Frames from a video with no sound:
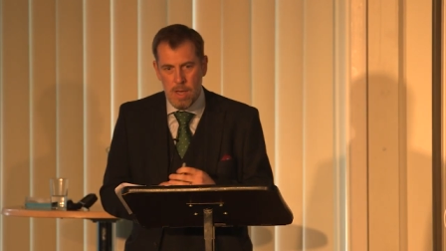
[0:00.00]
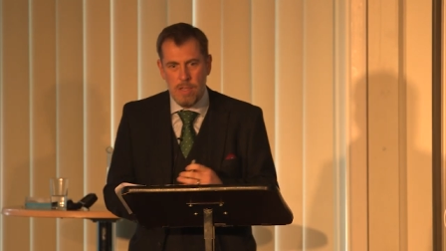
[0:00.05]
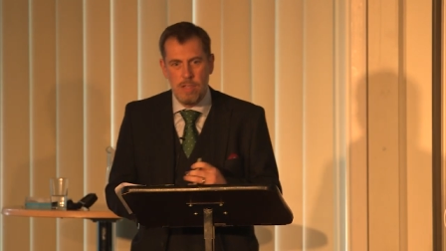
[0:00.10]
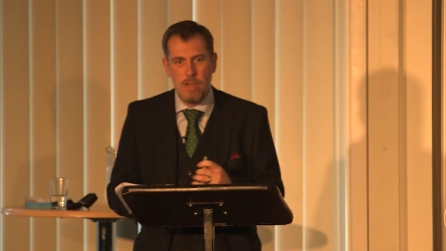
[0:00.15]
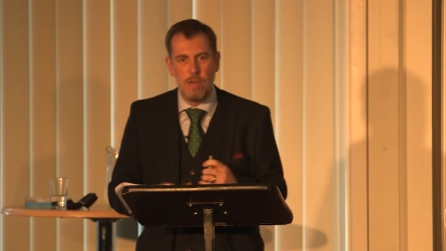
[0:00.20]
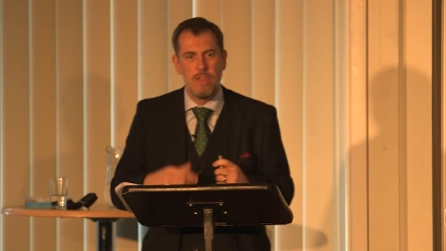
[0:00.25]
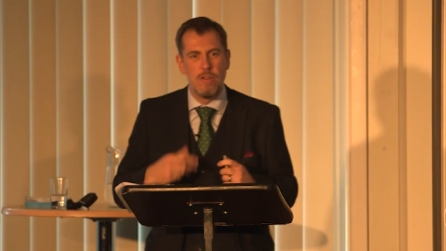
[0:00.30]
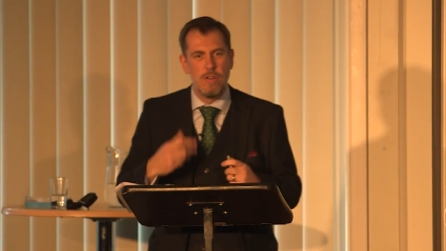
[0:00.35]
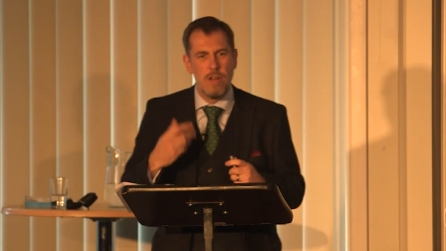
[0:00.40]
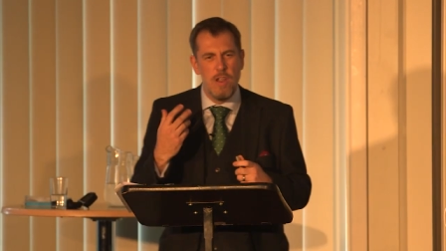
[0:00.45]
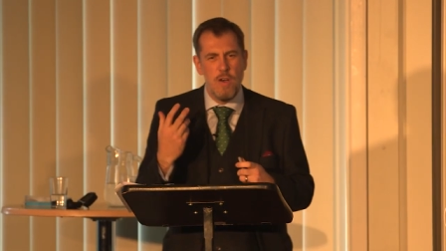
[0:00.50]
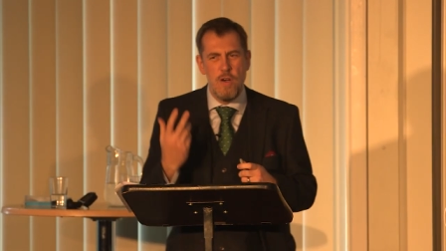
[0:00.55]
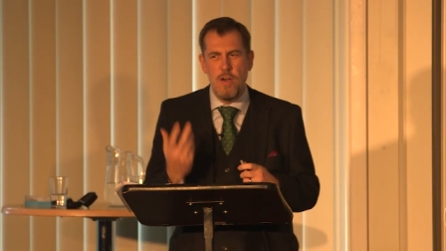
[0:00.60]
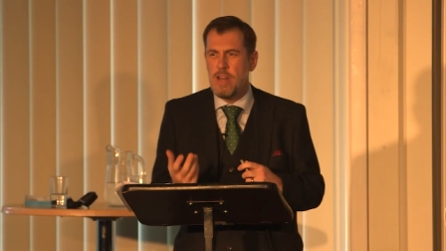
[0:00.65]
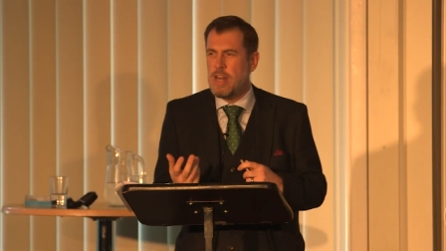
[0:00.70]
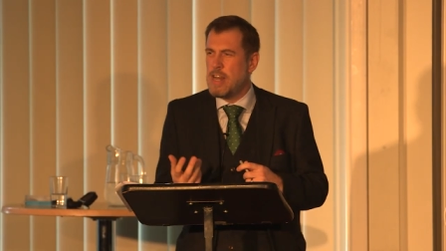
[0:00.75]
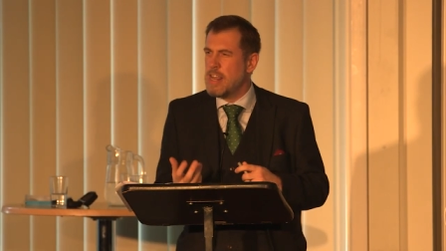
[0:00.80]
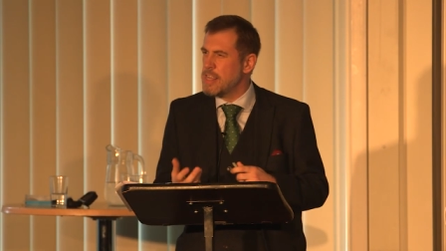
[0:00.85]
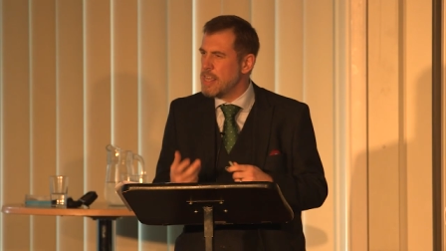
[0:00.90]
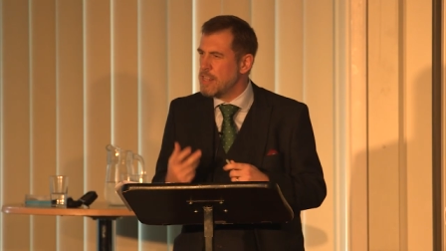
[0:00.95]
So the
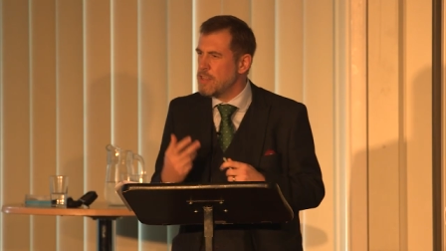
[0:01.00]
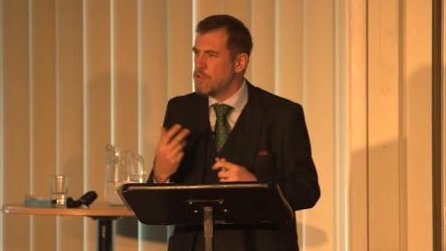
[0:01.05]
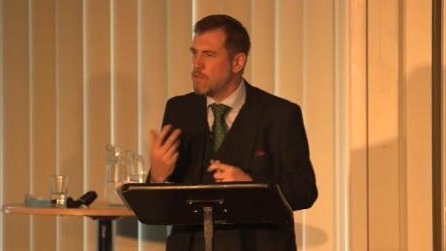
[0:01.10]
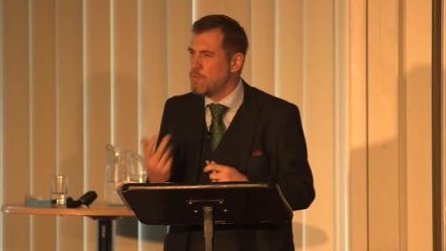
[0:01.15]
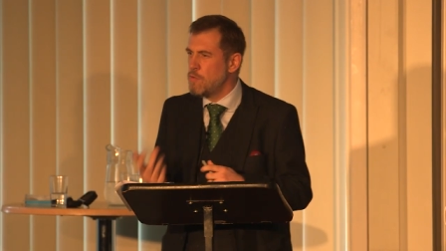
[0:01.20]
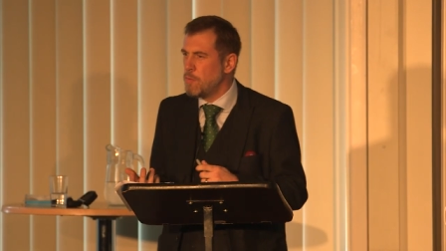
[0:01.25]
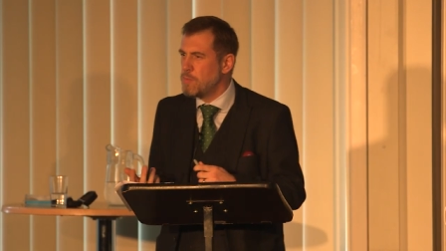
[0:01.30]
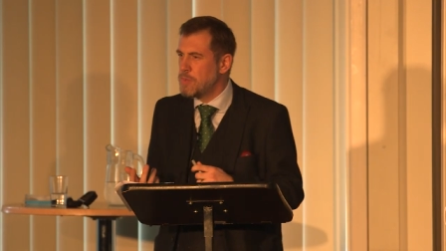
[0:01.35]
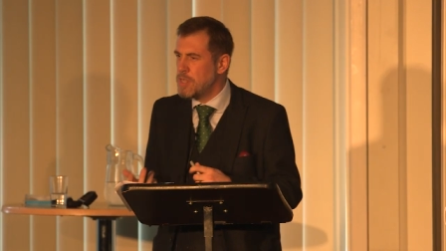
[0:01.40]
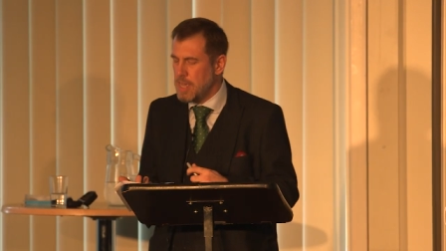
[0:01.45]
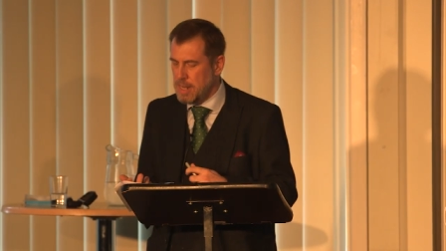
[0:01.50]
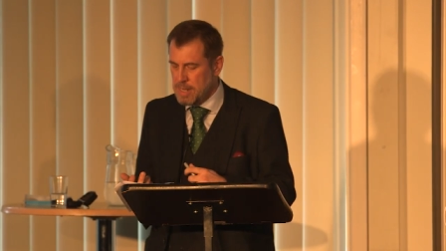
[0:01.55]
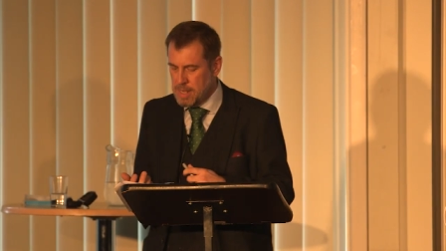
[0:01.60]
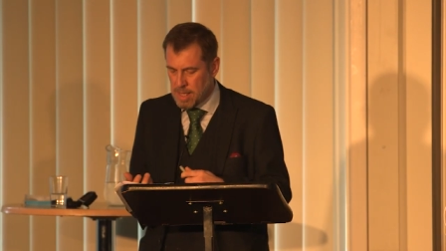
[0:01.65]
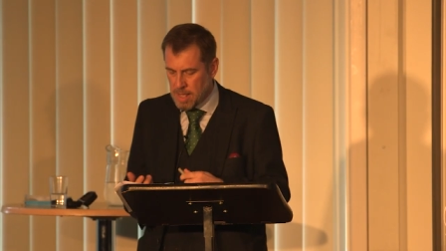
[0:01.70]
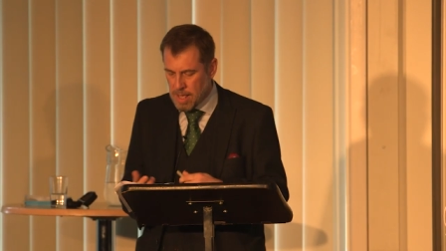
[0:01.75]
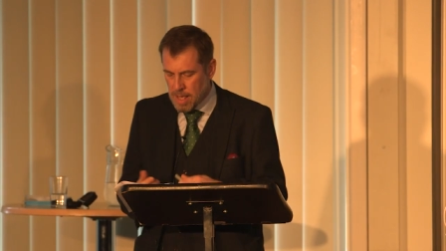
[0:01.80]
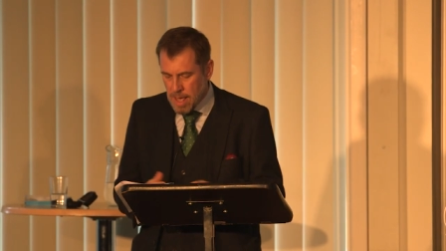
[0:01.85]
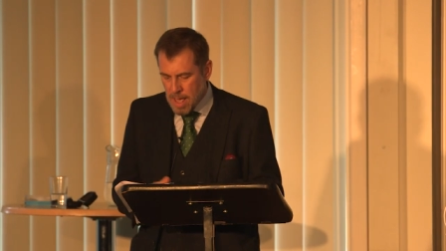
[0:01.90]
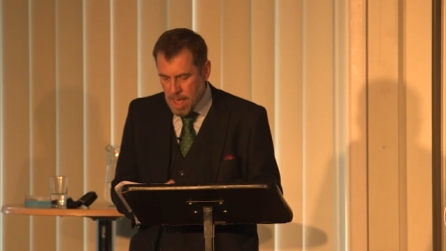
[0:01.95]
learning is interrupted
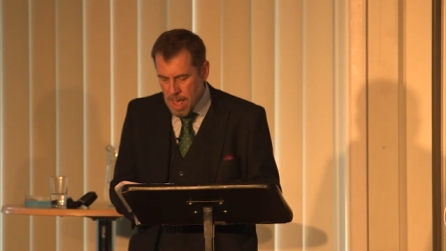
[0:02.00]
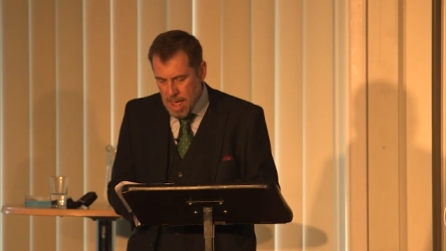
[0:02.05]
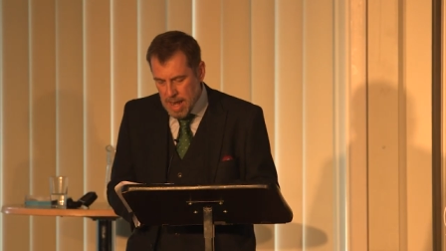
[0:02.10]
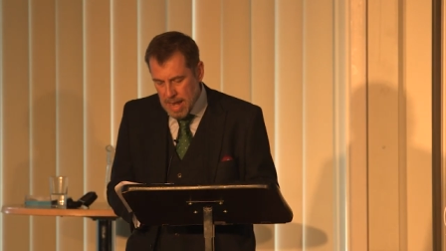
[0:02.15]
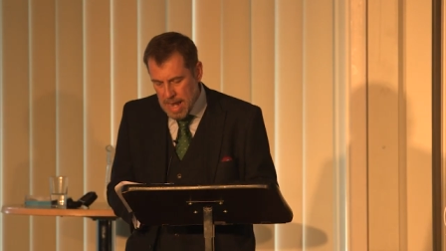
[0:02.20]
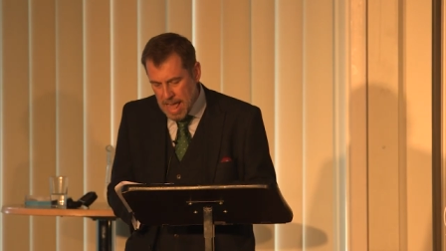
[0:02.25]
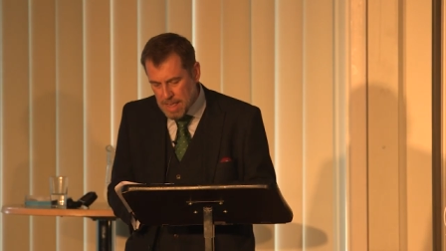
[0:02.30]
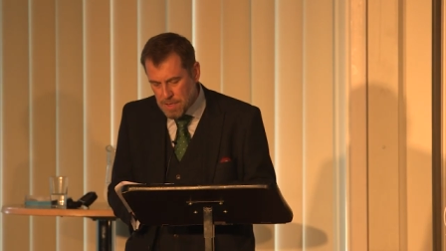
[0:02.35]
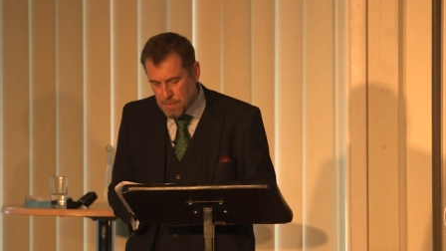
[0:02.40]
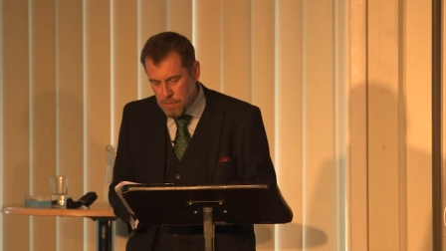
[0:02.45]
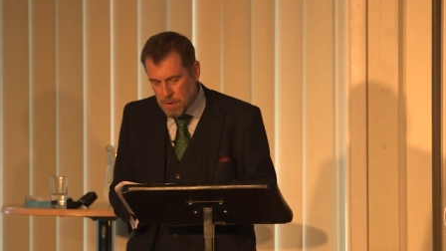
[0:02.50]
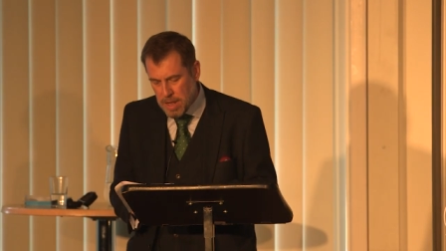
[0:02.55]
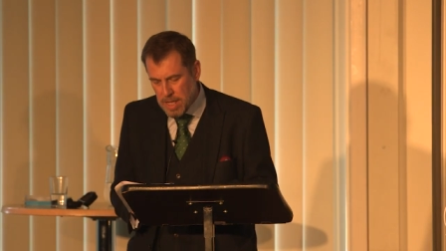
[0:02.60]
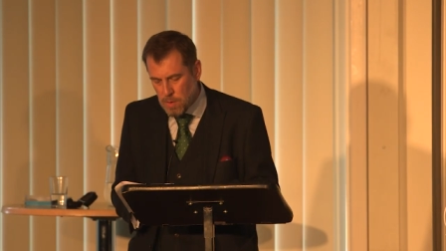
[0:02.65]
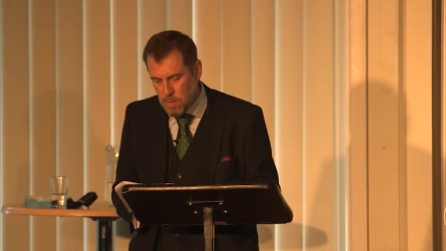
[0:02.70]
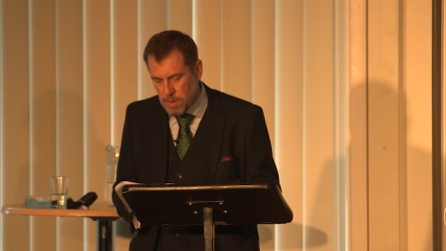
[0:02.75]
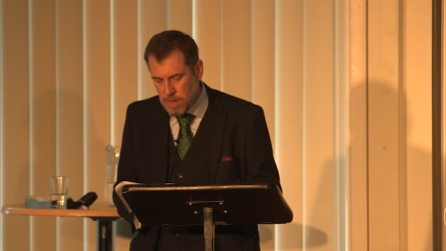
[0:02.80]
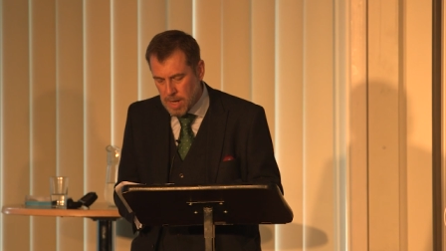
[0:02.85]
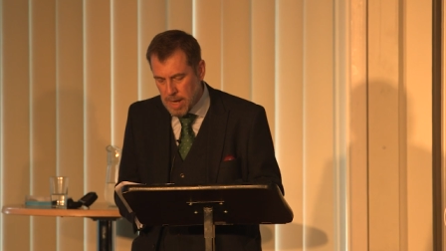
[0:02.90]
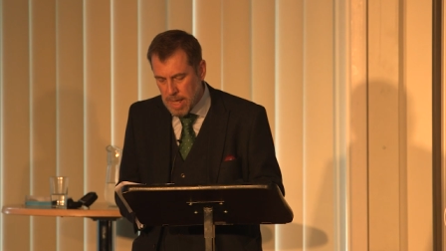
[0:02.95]
less
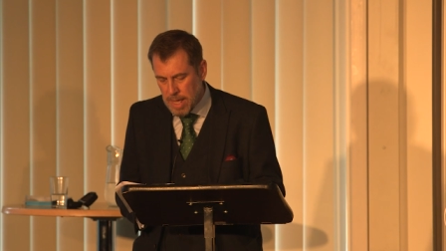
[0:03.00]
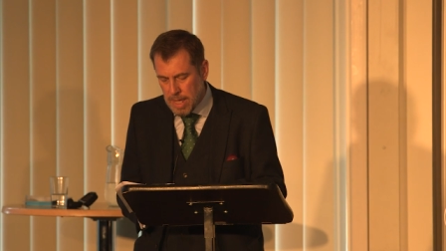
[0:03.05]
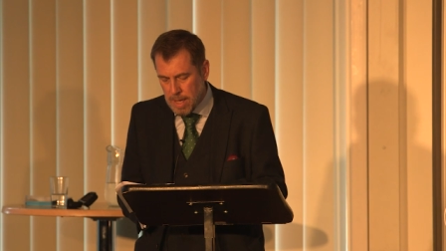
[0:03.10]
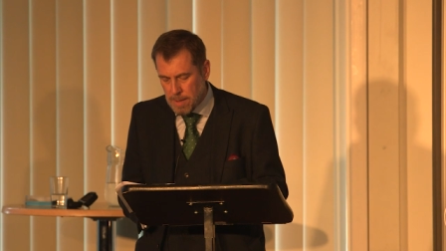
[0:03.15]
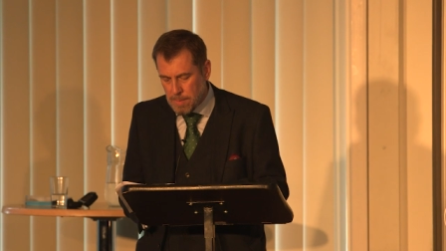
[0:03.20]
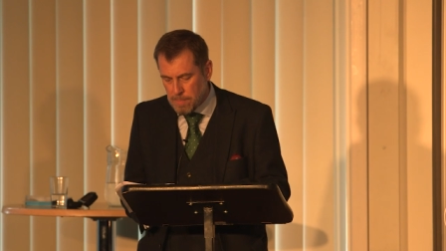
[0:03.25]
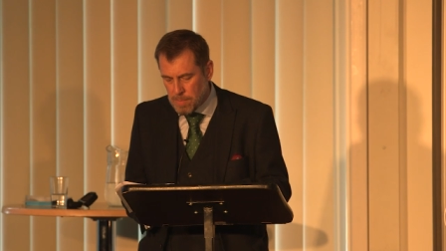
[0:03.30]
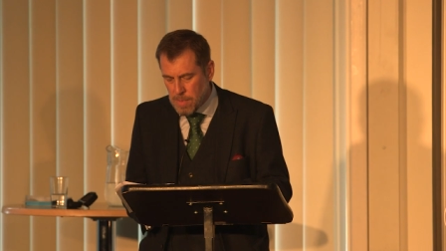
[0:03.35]
frequently